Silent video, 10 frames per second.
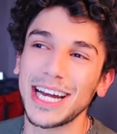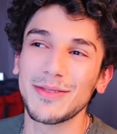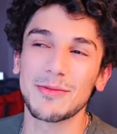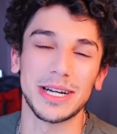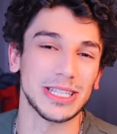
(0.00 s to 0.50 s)
didn't
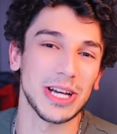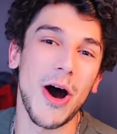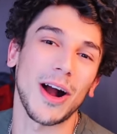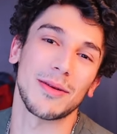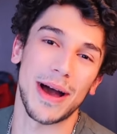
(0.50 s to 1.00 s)
even want to
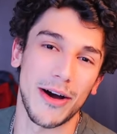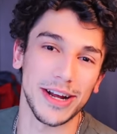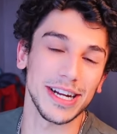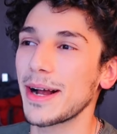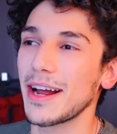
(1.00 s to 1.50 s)
talk about
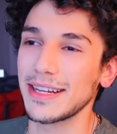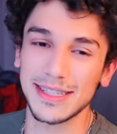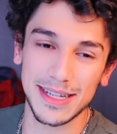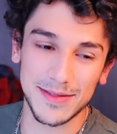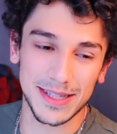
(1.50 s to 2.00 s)
it. Oh my God, is
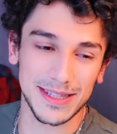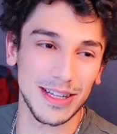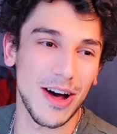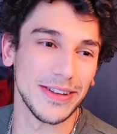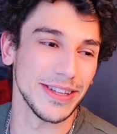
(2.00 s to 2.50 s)
it even
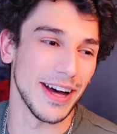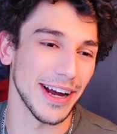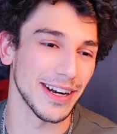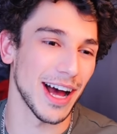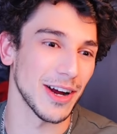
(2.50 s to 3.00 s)
still
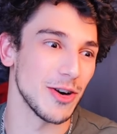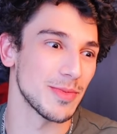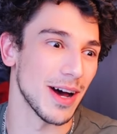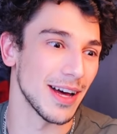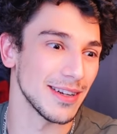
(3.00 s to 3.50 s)
online? I hope not.